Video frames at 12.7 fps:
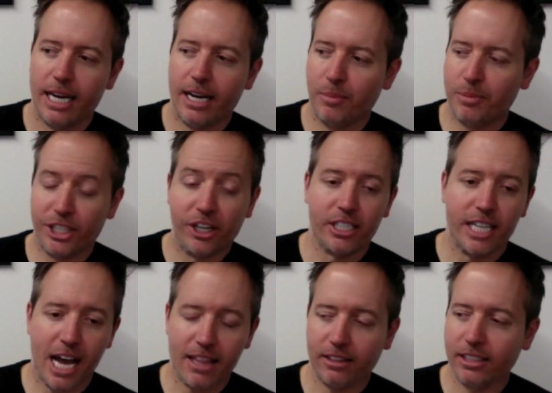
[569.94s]
serious
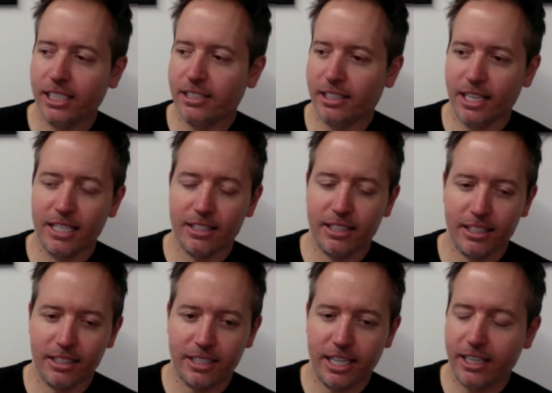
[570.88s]
athletes
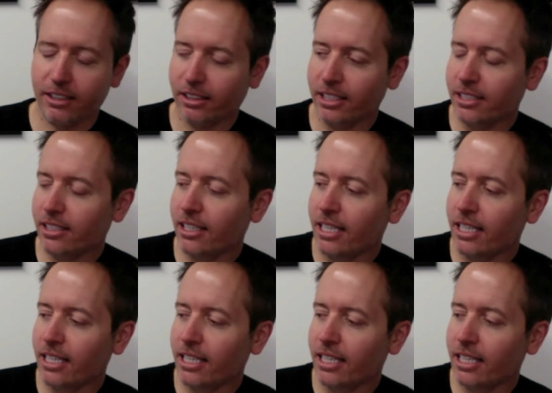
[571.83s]
and cyclists.